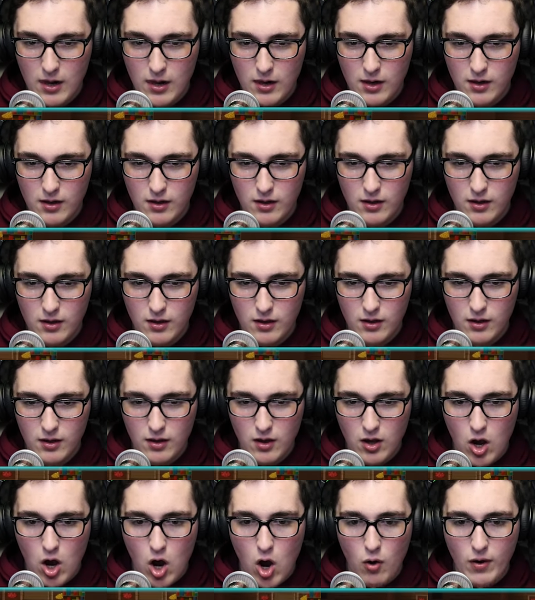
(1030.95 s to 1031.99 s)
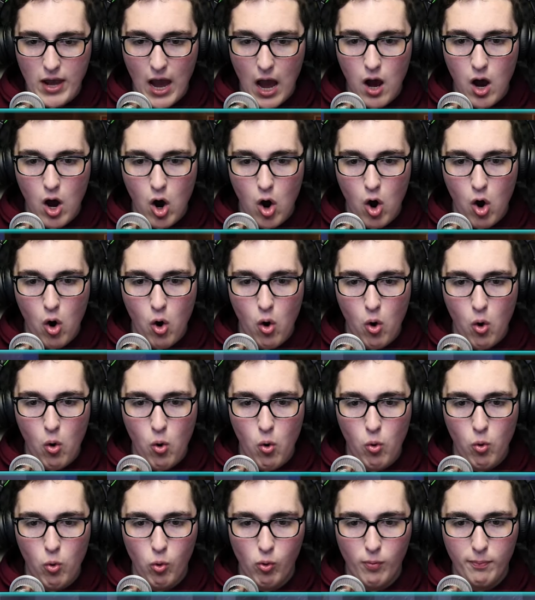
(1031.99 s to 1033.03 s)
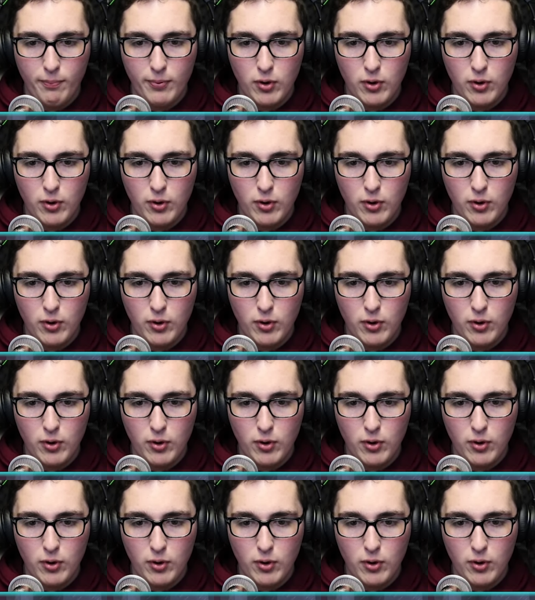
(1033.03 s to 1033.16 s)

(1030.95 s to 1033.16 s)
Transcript: We have to run. Okay. How about that? Oh,